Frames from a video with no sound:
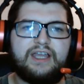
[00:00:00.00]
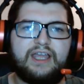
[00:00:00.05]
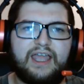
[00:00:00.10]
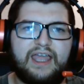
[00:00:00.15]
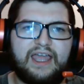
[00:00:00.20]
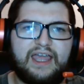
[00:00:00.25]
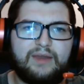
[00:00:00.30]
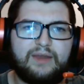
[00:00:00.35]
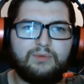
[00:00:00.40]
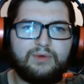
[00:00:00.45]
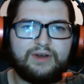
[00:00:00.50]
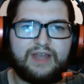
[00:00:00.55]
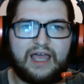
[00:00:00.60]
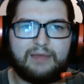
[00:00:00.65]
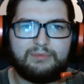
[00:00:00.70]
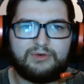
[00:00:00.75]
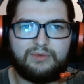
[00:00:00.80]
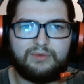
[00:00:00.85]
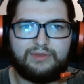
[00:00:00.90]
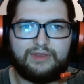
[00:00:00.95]
and what
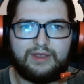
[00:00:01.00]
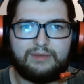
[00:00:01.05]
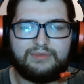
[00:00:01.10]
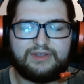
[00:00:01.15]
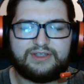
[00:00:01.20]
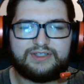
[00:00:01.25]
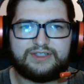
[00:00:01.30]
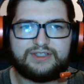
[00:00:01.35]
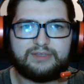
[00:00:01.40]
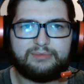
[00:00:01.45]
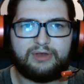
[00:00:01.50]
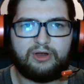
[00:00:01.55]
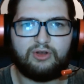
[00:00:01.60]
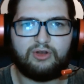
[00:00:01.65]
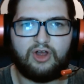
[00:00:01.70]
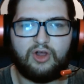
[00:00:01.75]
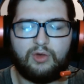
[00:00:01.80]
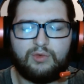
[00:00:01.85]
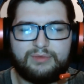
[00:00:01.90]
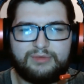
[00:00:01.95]
happened with them. This is about
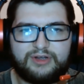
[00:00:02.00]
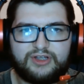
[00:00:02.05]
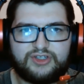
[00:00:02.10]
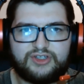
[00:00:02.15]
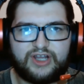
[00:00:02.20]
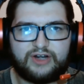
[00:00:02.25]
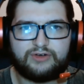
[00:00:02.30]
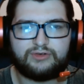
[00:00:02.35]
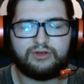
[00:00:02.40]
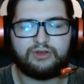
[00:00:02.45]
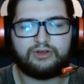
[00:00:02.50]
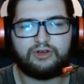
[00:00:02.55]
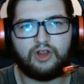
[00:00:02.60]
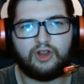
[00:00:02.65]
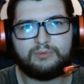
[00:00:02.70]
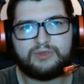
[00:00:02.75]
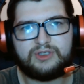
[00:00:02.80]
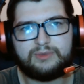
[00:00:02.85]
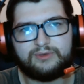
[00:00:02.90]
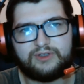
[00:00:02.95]
all women in general and
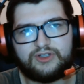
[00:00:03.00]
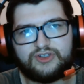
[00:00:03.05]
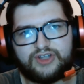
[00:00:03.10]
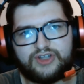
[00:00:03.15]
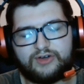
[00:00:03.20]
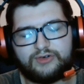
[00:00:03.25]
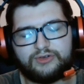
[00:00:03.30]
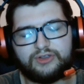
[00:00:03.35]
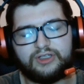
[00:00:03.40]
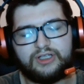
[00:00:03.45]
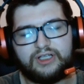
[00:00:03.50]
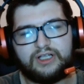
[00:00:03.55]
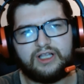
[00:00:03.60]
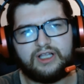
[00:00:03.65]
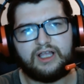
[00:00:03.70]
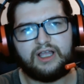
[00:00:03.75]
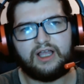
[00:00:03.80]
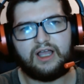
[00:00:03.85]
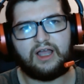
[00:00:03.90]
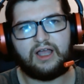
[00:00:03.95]
all people in general.
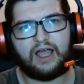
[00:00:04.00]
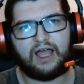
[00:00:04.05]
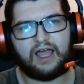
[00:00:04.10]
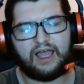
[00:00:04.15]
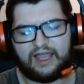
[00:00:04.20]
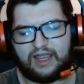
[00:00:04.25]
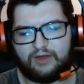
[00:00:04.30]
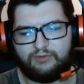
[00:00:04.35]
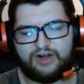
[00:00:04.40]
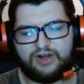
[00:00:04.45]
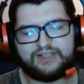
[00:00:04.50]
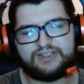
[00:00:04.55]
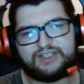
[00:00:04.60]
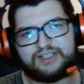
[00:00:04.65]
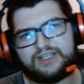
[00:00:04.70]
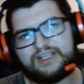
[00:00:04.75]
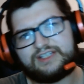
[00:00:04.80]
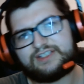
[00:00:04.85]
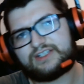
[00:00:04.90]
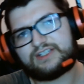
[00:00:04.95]
I read a
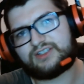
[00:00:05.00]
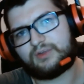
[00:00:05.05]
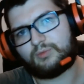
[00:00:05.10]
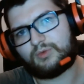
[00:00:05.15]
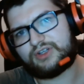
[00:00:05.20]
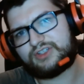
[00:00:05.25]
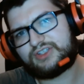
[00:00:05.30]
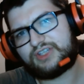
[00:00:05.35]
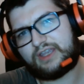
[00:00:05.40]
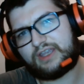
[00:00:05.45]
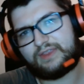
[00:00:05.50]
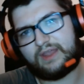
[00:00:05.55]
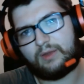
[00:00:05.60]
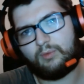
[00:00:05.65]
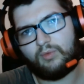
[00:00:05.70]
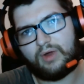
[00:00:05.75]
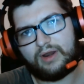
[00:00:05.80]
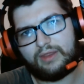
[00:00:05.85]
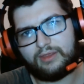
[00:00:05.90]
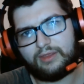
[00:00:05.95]
statistic somewhere saying that
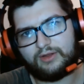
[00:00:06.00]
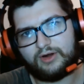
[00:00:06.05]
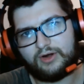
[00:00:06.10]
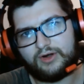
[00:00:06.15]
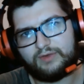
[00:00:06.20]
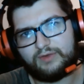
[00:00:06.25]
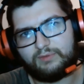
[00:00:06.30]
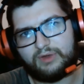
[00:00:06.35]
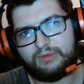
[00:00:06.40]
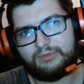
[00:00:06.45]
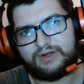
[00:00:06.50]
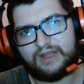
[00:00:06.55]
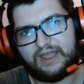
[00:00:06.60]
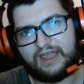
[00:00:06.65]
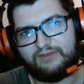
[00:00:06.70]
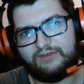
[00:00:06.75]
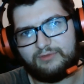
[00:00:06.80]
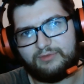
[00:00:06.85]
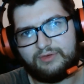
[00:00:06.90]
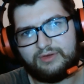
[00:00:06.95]
1/3 of women
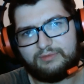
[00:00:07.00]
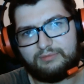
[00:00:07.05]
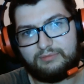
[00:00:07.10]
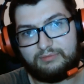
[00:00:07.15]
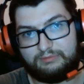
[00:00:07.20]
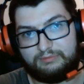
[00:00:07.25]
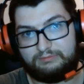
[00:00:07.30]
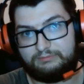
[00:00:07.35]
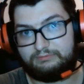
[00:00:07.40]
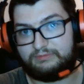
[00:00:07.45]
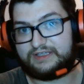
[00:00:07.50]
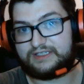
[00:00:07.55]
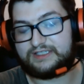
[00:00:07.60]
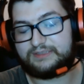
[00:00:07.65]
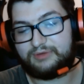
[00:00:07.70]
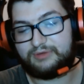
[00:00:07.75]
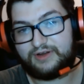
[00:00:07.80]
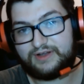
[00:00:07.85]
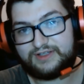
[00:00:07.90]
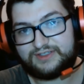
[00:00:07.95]
have
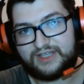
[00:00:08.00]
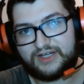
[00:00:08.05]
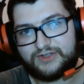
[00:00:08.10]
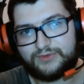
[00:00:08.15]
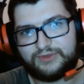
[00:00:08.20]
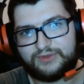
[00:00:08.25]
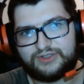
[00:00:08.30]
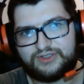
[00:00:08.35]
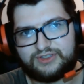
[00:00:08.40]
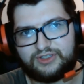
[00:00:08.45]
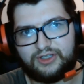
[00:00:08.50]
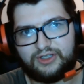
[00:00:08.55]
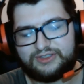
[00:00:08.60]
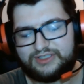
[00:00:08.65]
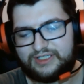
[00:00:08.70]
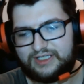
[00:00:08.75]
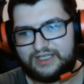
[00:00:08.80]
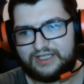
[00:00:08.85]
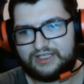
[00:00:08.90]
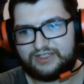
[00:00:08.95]
experienced sexual assault.
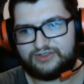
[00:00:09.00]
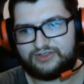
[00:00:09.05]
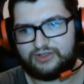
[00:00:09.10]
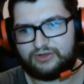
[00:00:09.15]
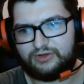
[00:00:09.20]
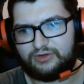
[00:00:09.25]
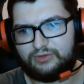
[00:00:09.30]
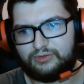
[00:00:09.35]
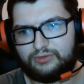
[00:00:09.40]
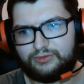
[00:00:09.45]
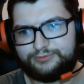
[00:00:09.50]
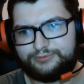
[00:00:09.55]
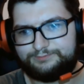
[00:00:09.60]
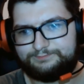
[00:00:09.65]
So,